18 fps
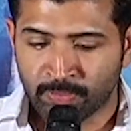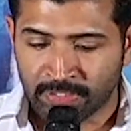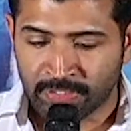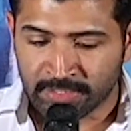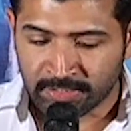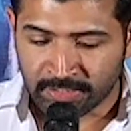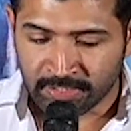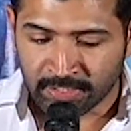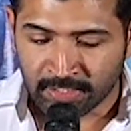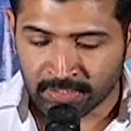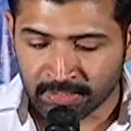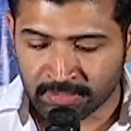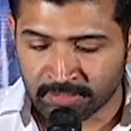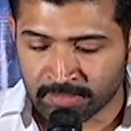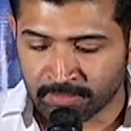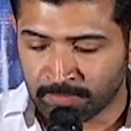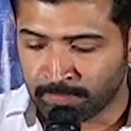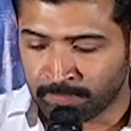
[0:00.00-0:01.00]
23
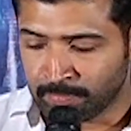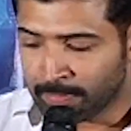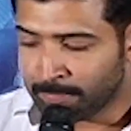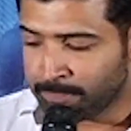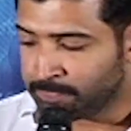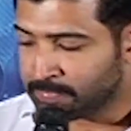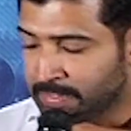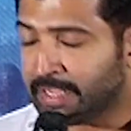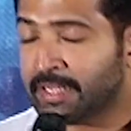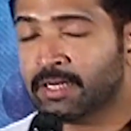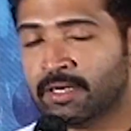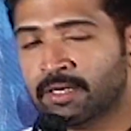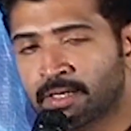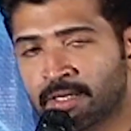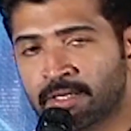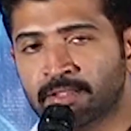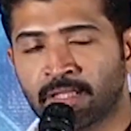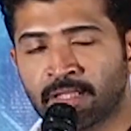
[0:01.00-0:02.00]

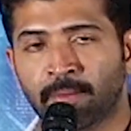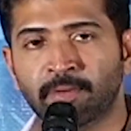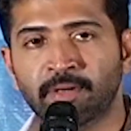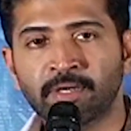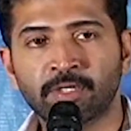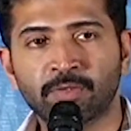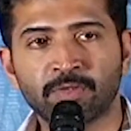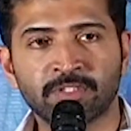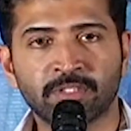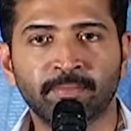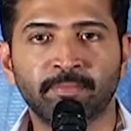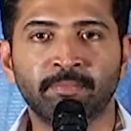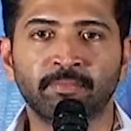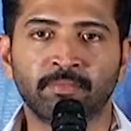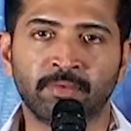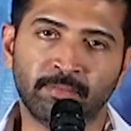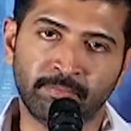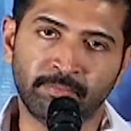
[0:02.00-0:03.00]
in Tamil, it was a
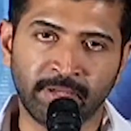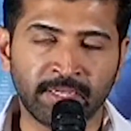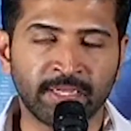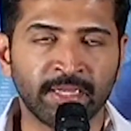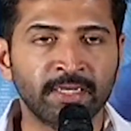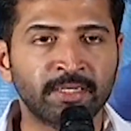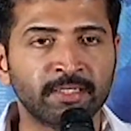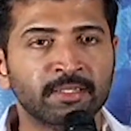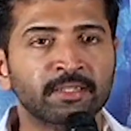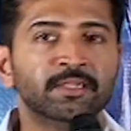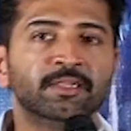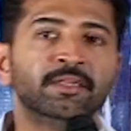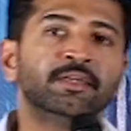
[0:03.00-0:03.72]
big hit